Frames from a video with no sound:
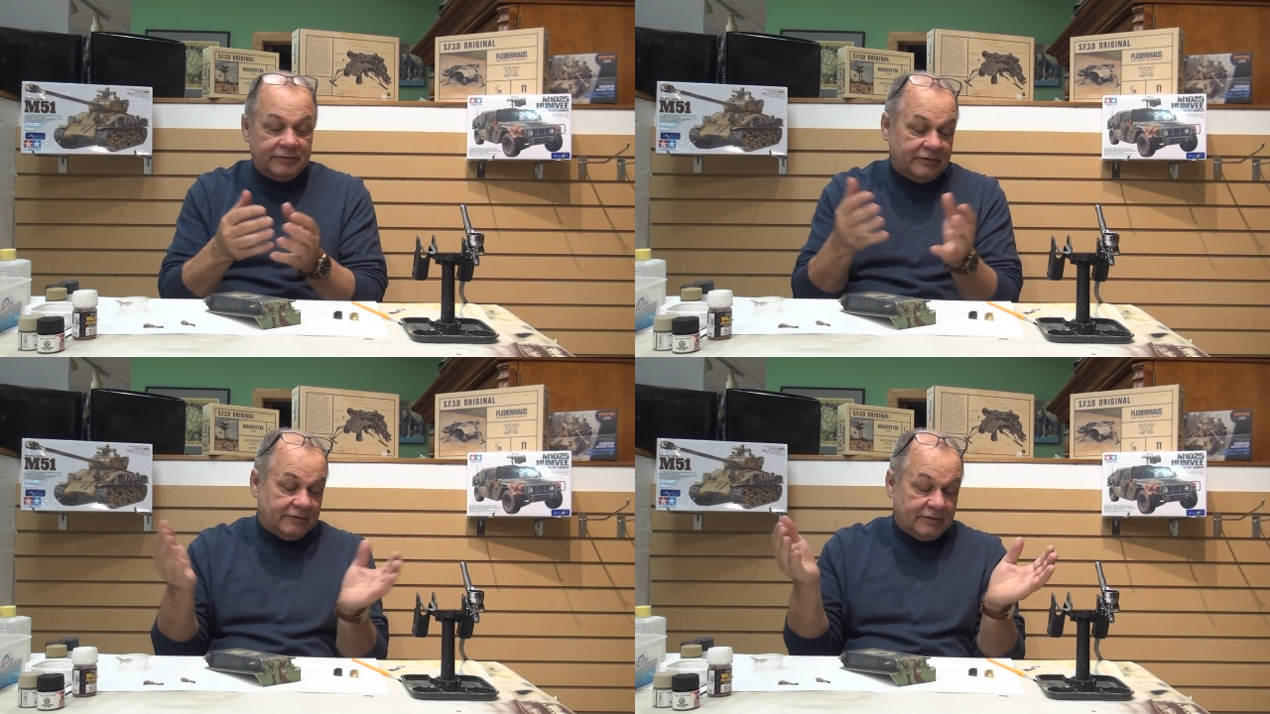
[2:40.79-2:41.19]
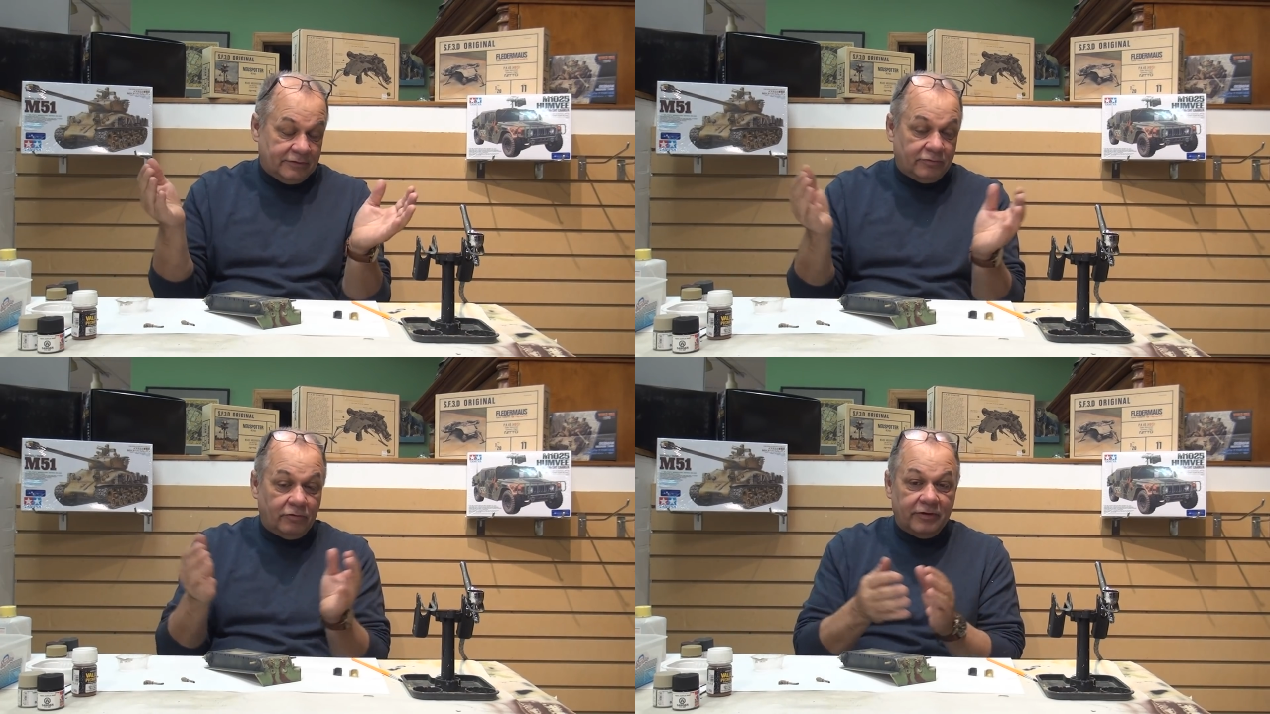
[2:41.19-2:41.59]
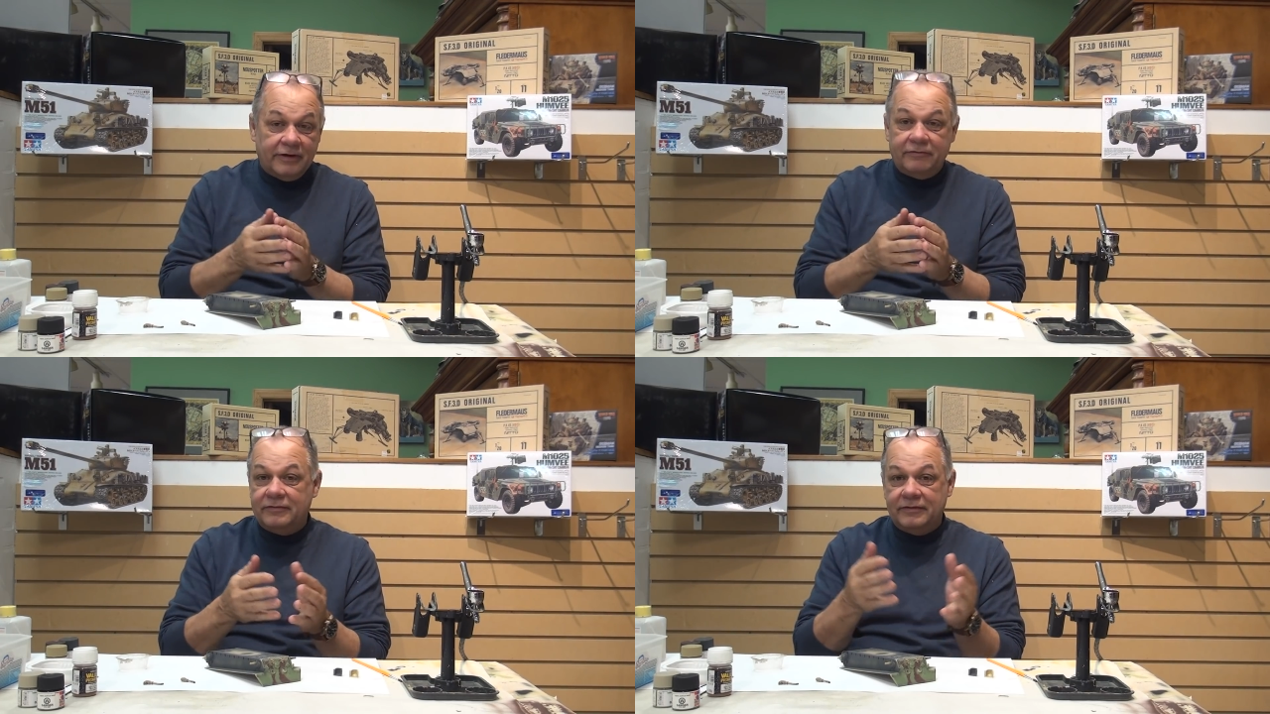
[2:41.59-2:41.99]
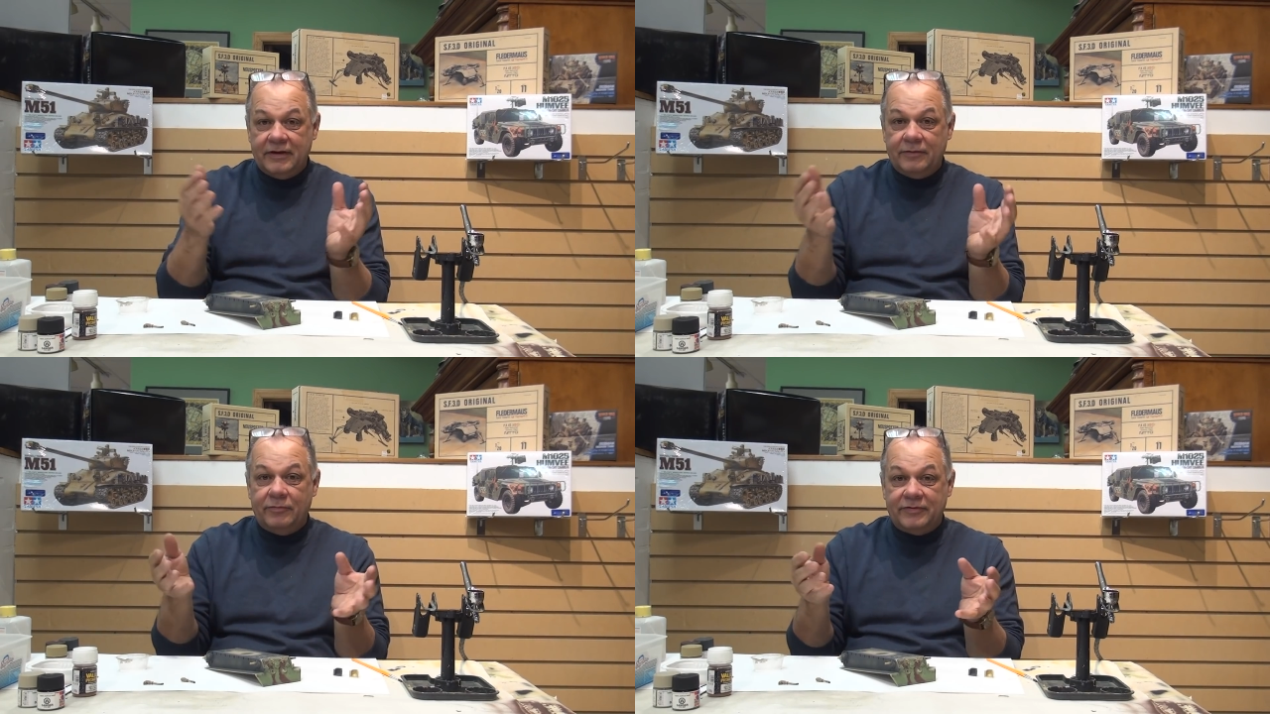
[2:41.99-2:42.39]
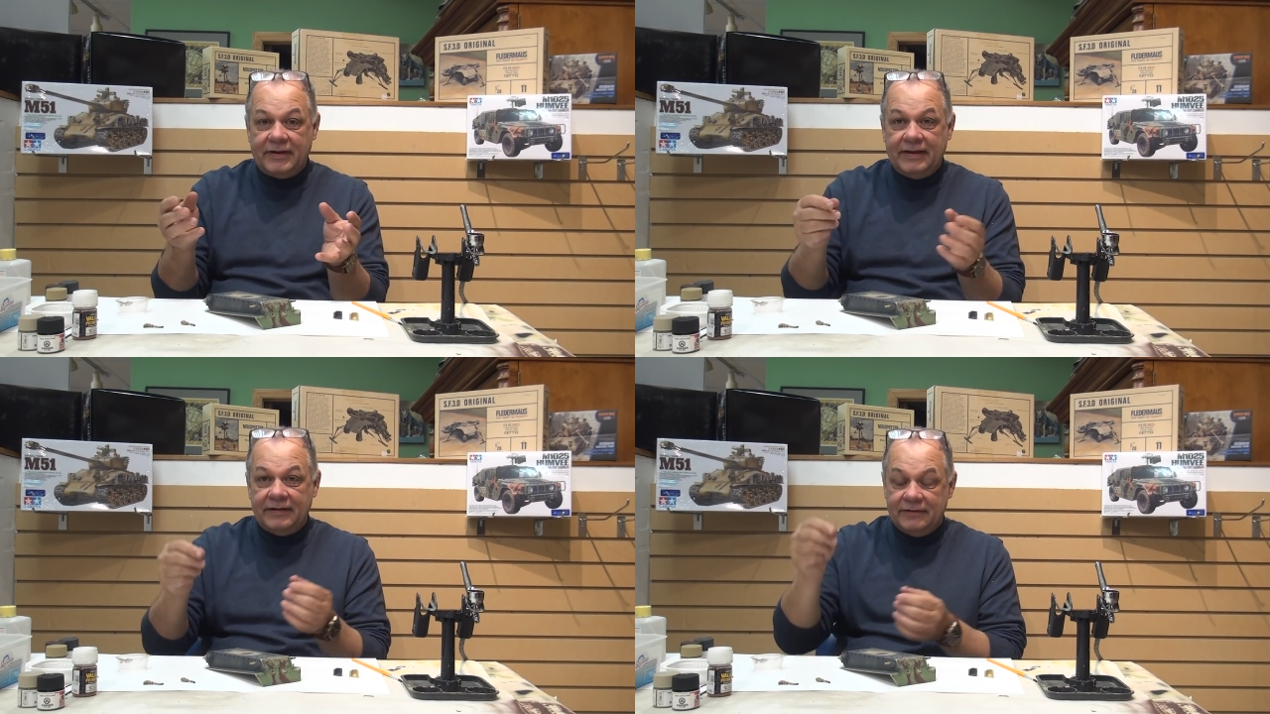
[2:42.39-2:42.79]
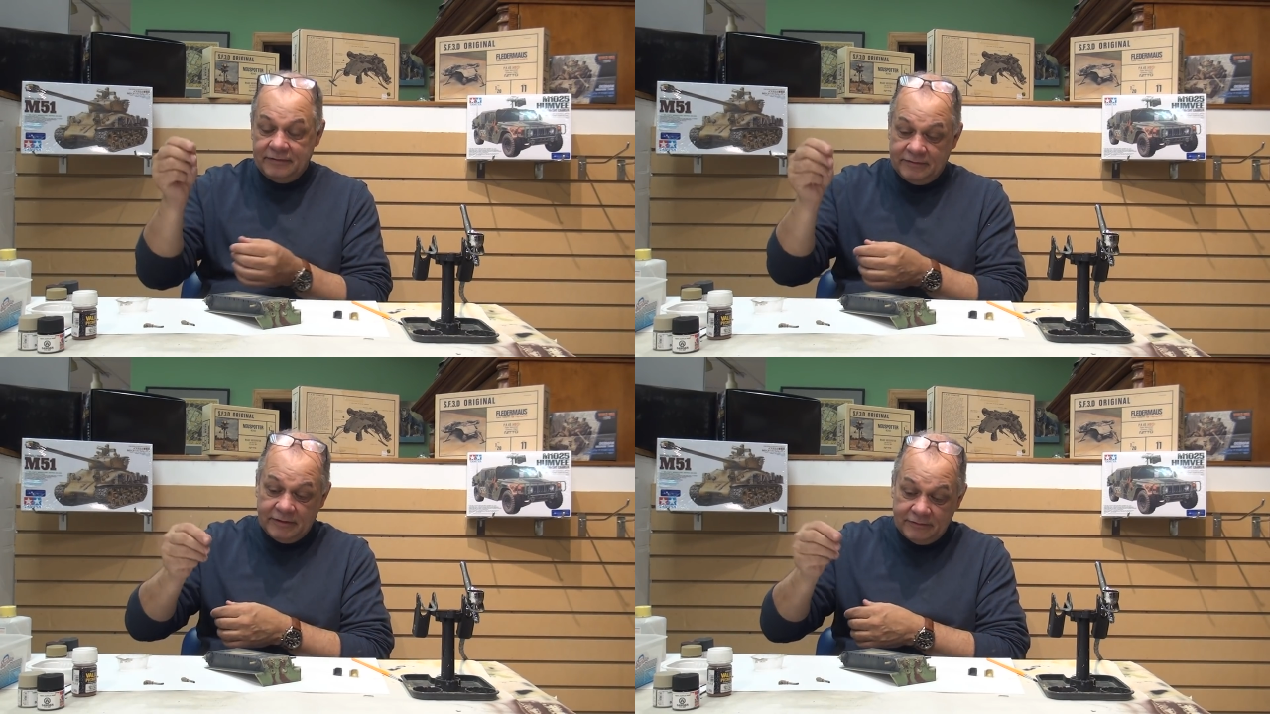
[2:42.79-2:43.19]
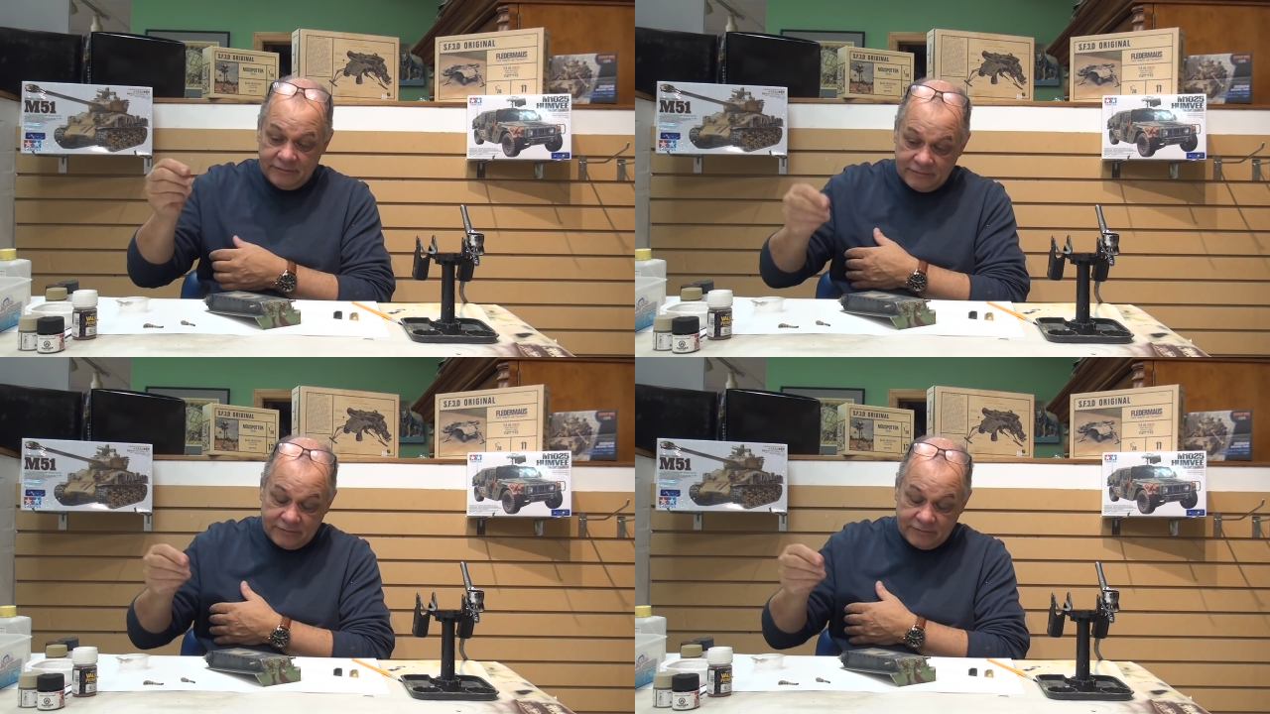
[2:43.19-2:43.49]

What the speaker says: just to throwing out the number 10, and then